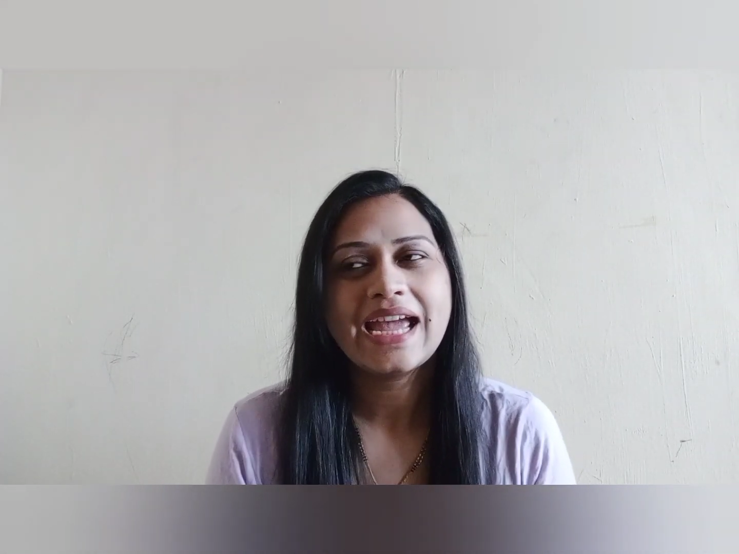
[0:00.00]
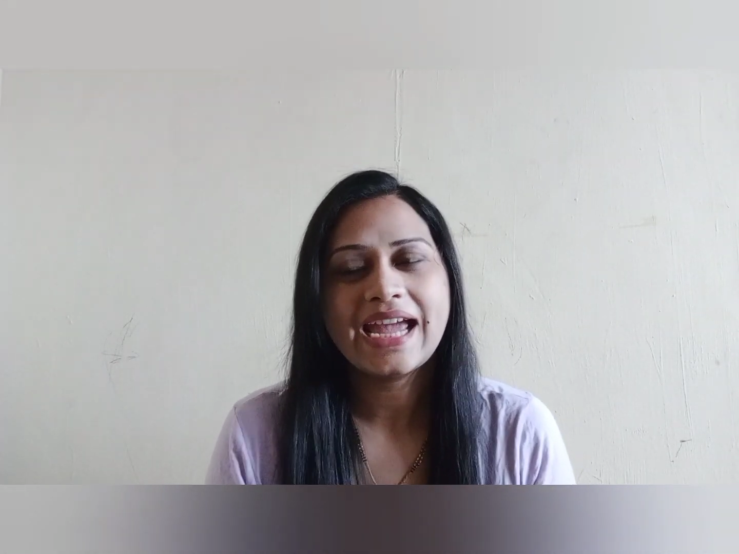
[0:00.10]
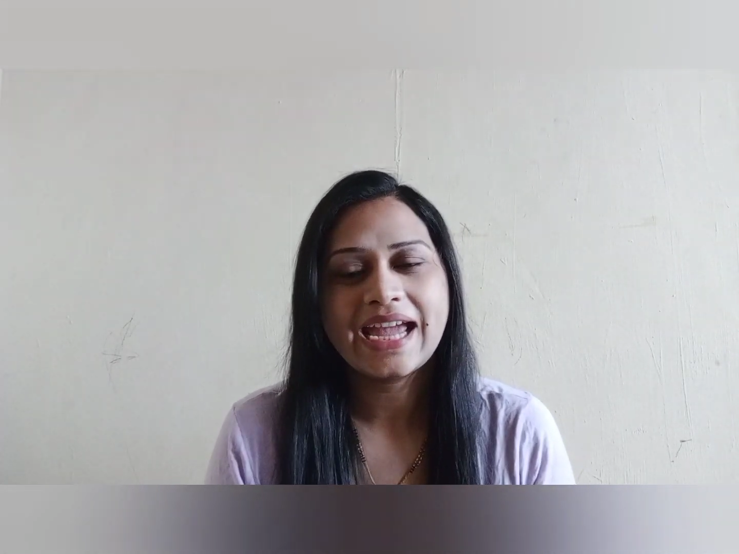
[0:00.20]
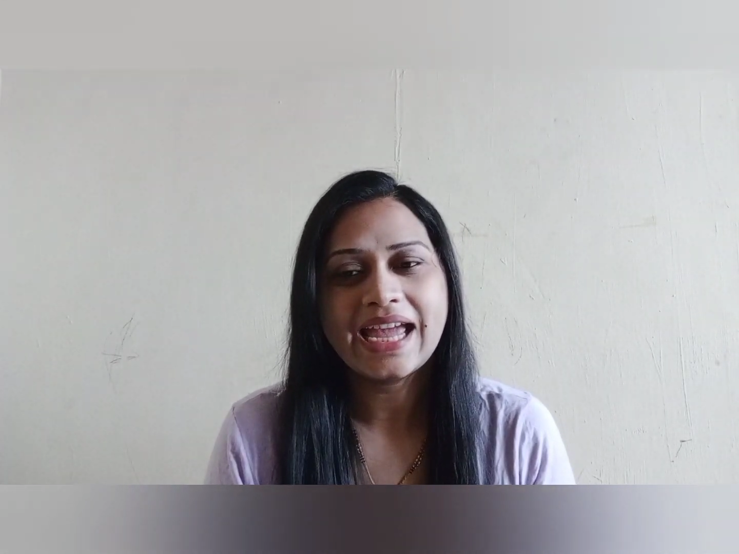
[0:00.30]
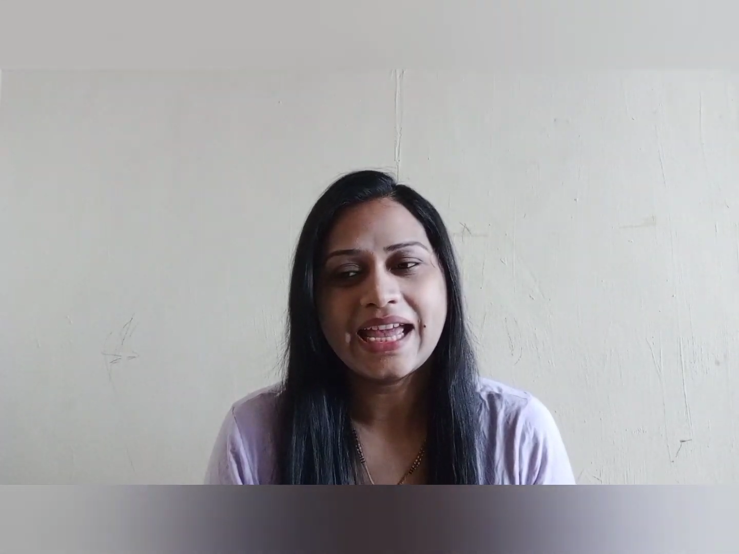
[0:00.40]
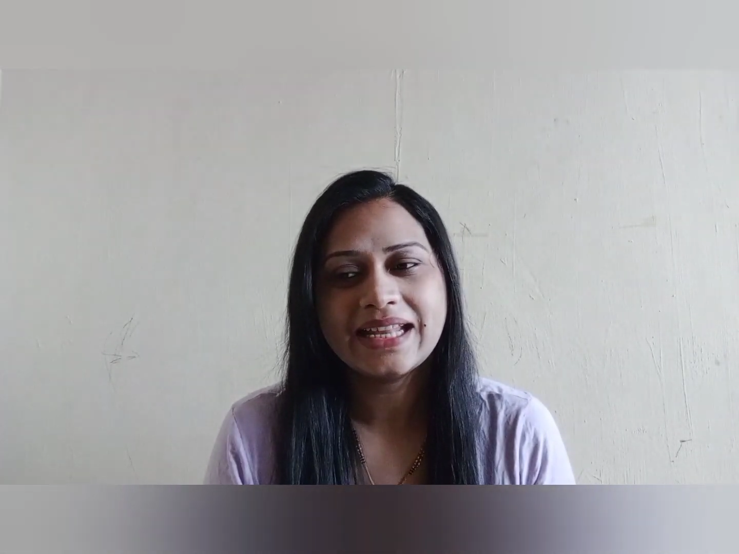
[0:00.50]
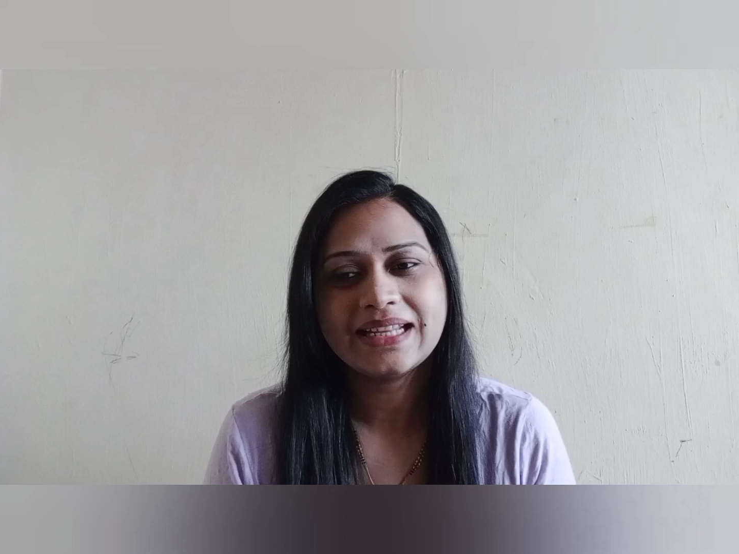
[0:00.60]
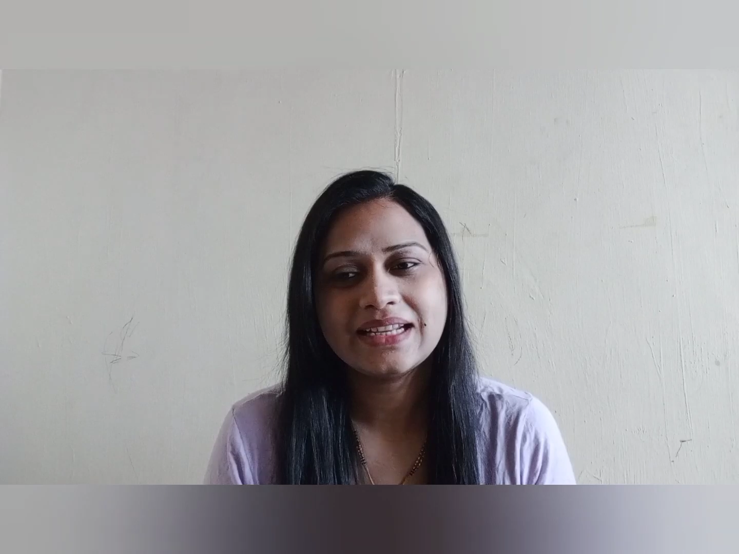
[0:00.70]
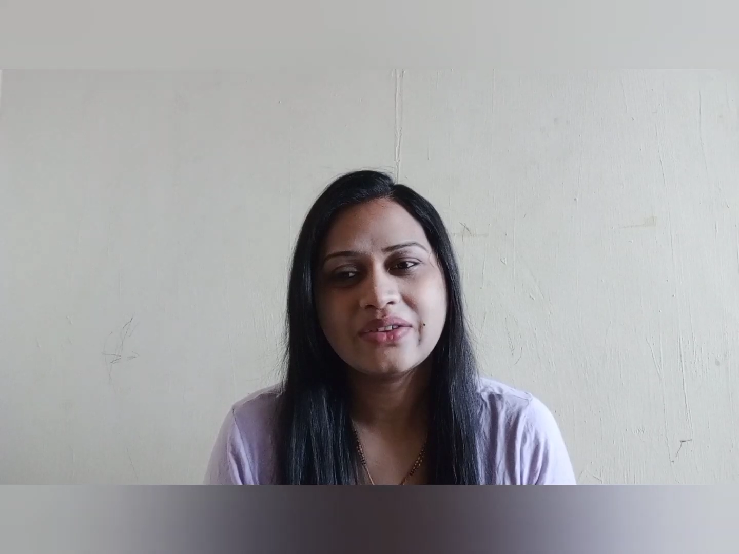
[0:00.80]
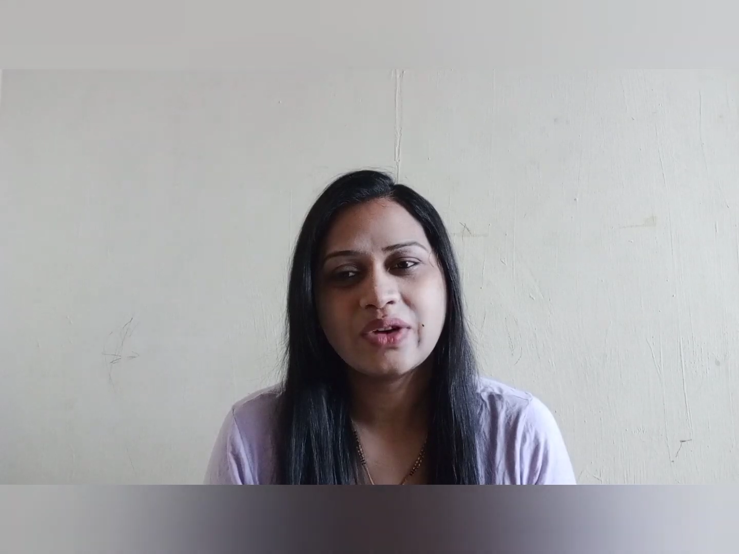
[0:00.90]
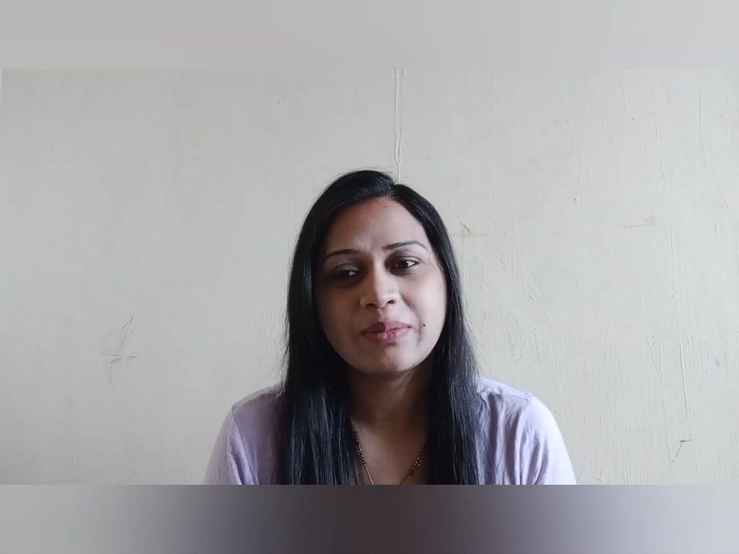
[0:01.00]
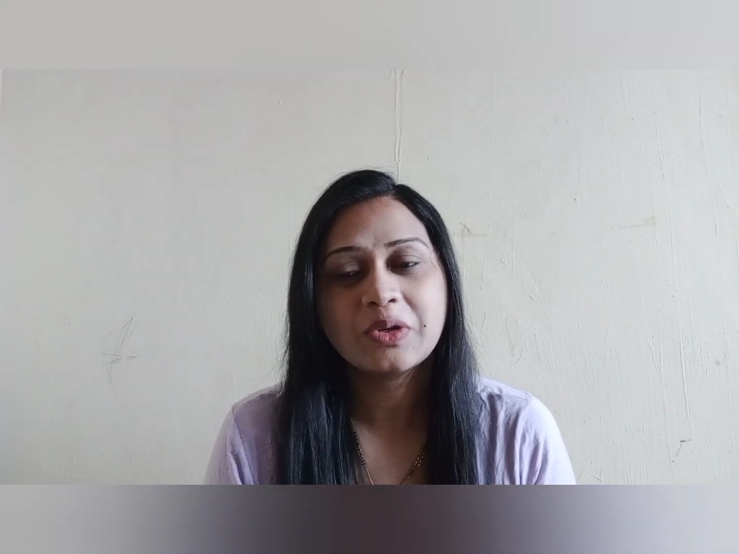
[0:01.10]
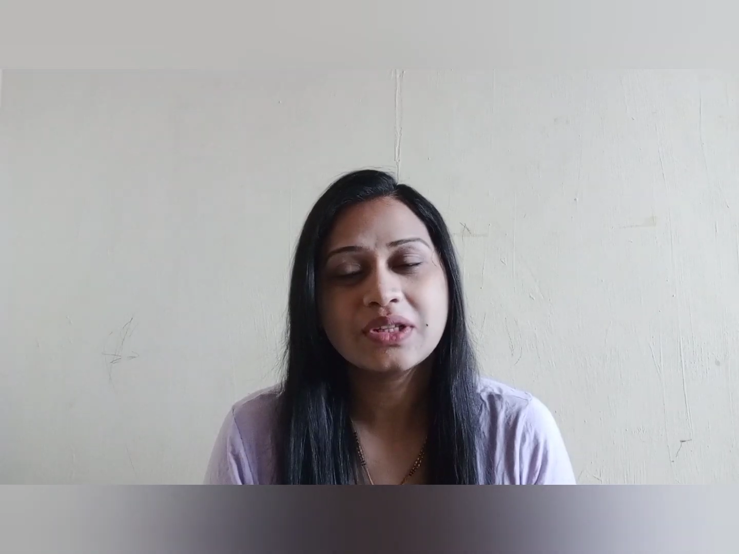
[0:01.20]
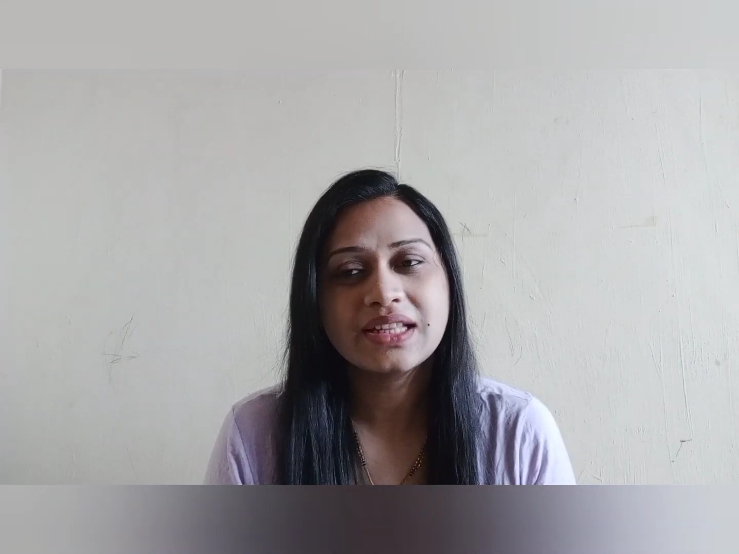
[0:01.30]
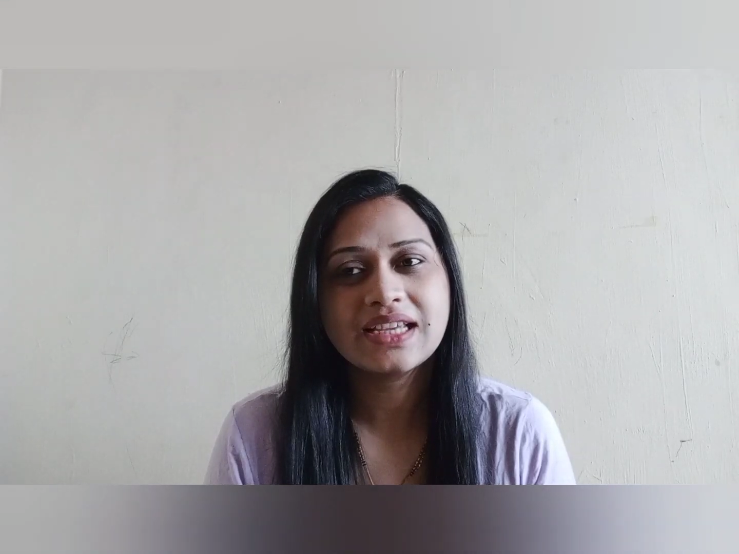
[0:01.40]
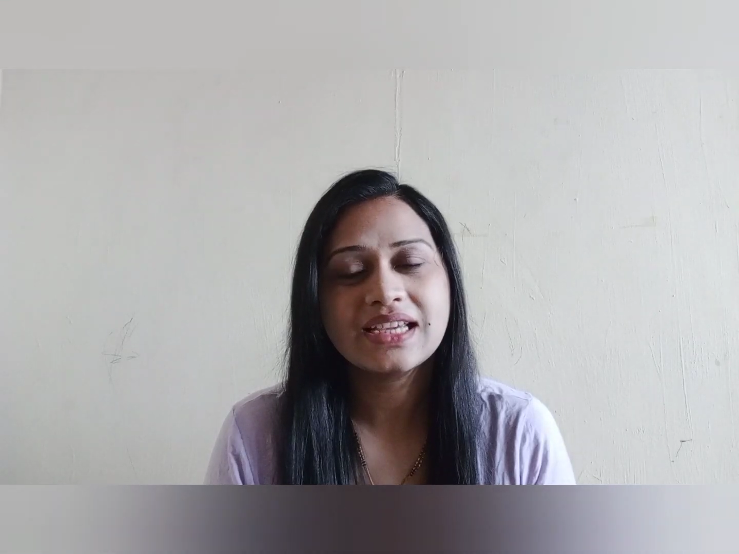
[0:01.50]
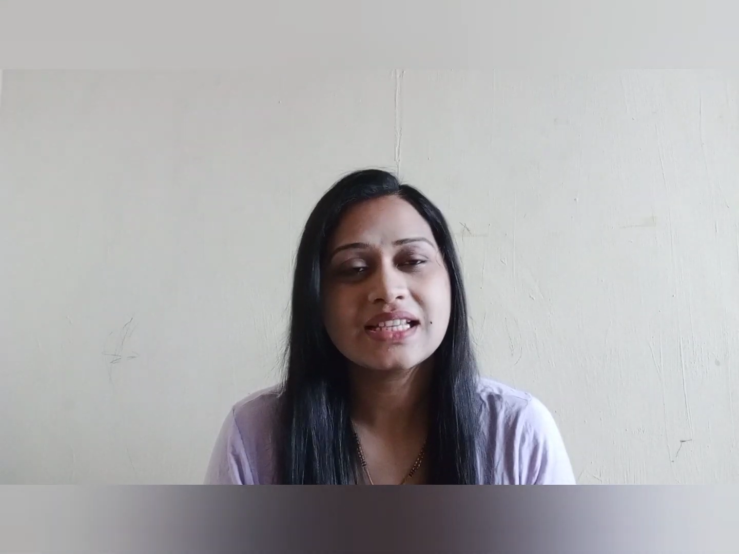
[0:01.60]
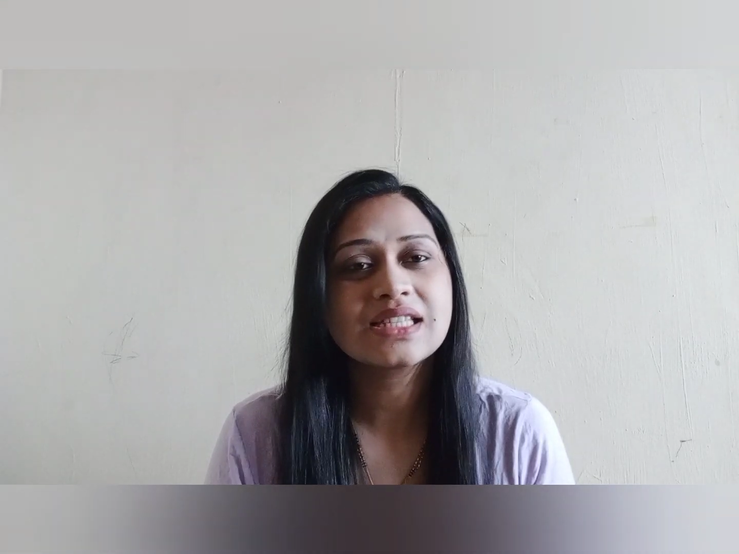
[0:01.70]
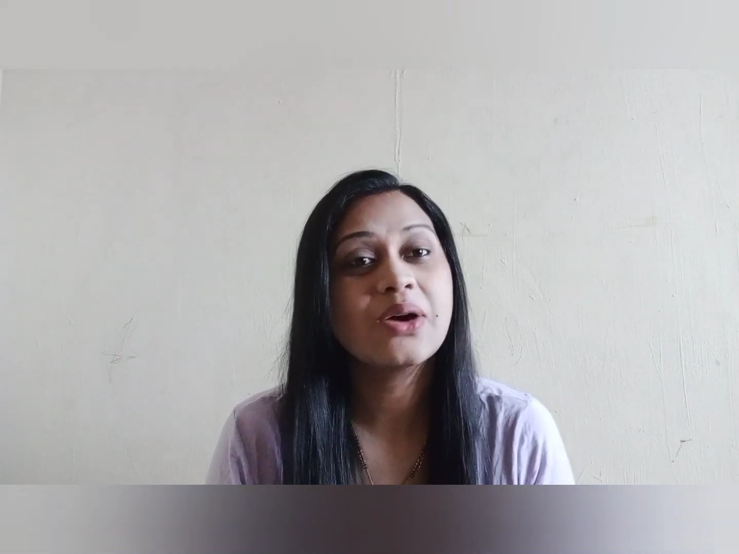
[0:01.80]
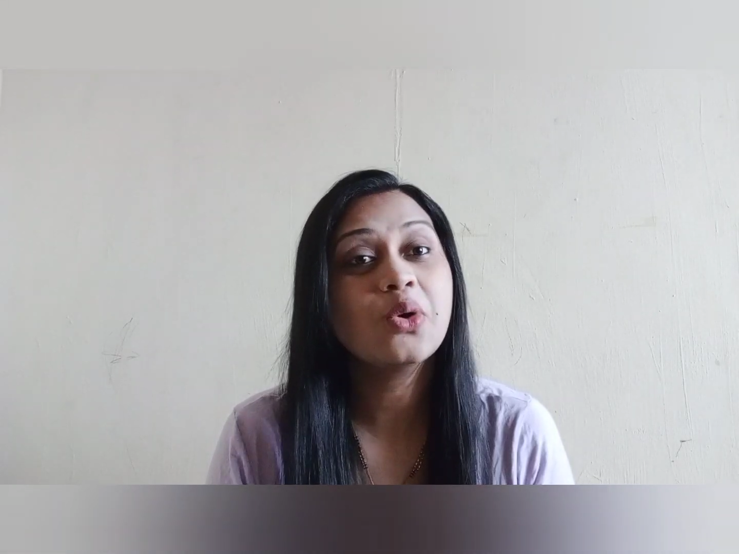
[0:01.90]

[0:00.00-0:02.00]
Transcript: And one more thing is,